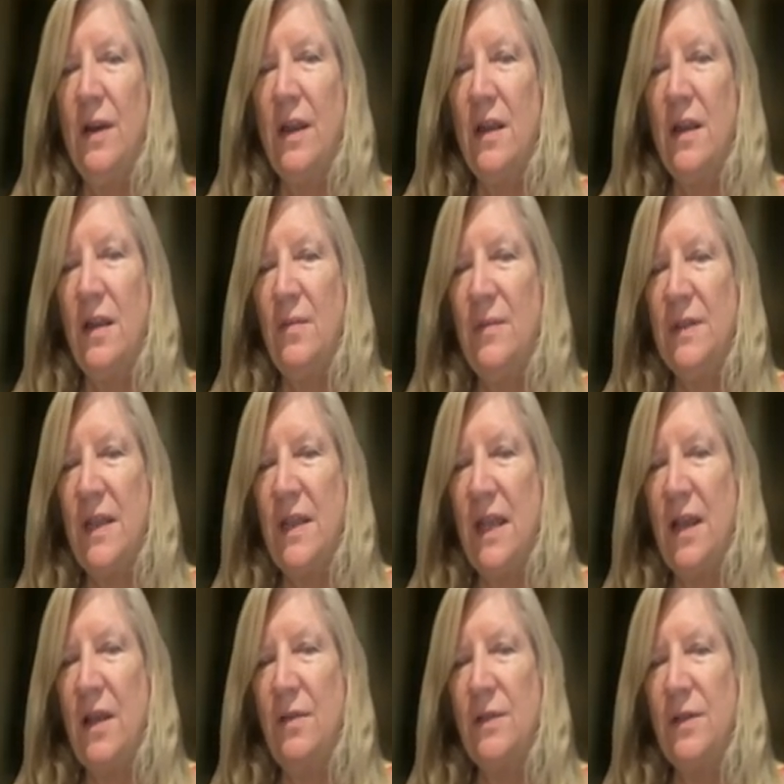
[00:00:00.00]
and comes
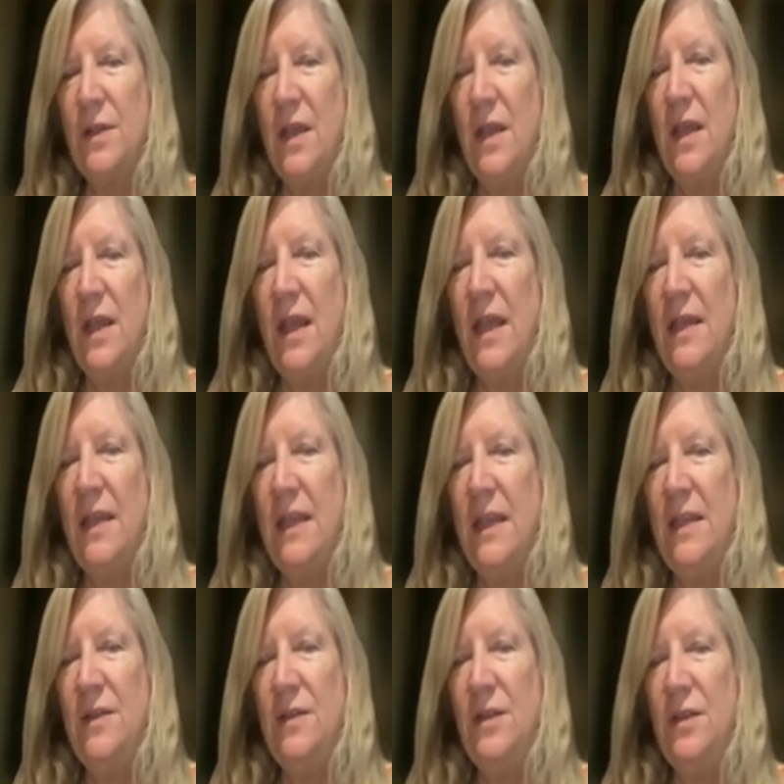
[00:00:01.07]
out and
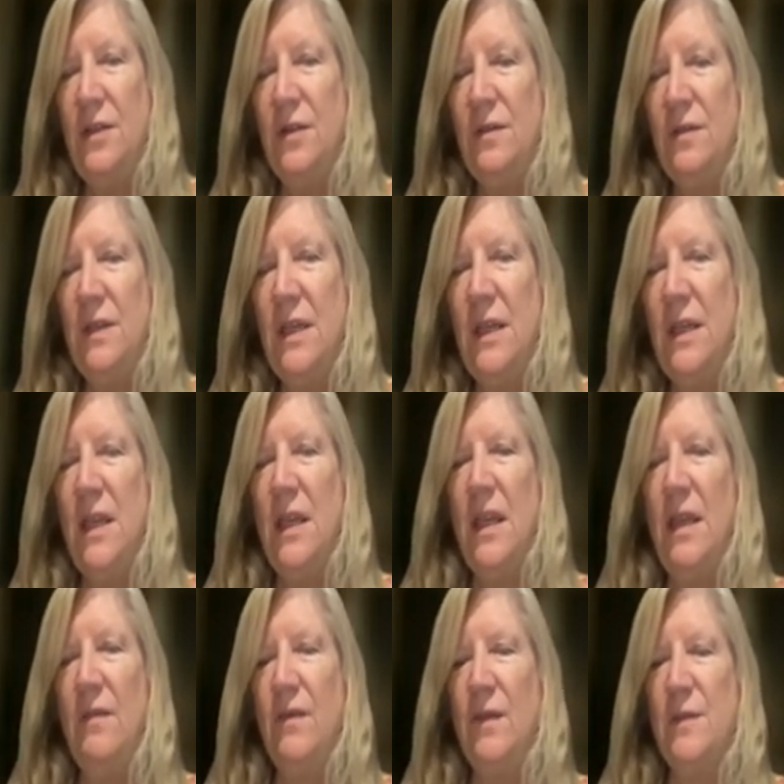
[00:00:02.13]
into the
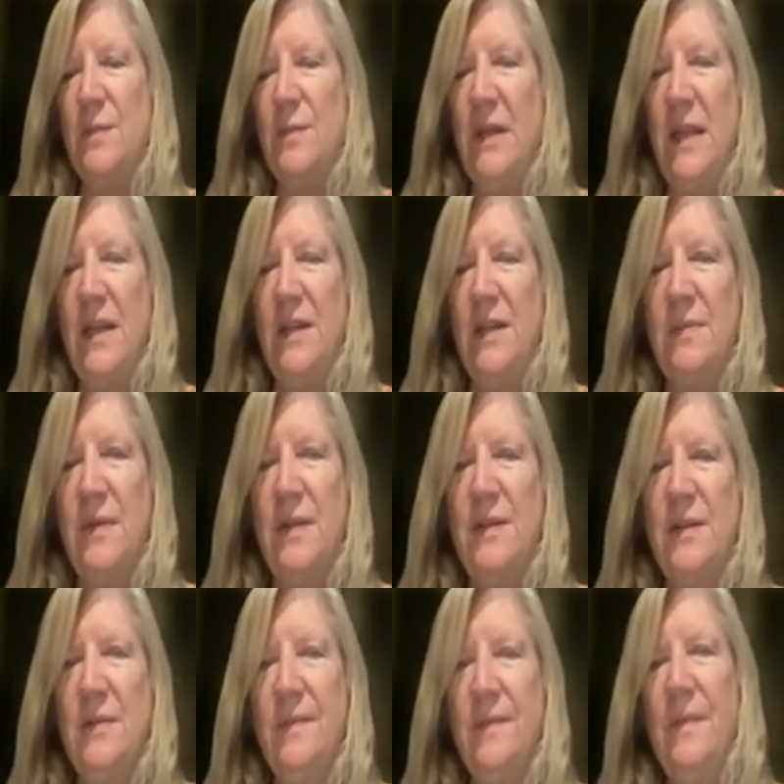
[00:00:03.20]
infraspinatus
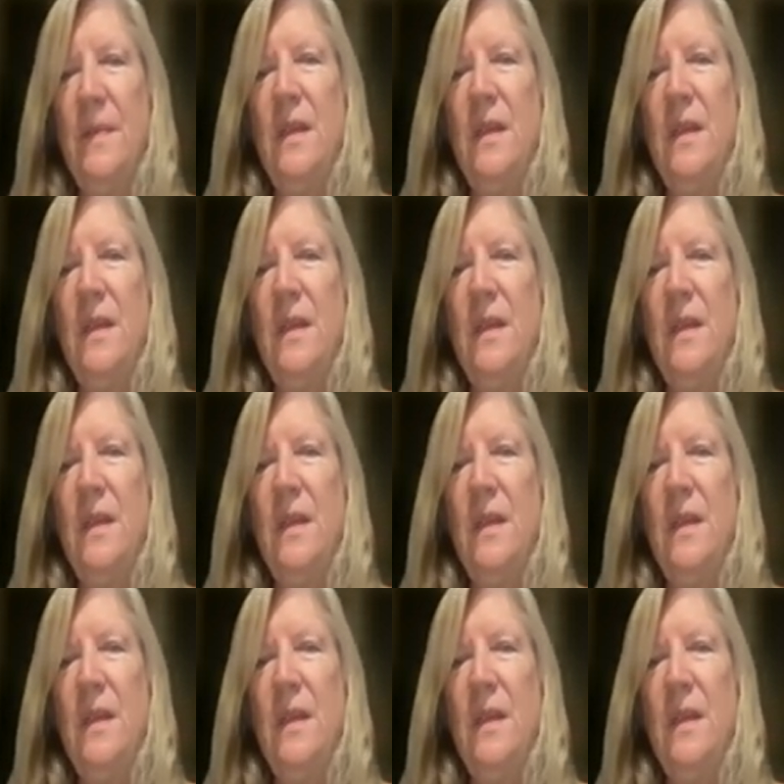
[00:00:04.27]
muscle.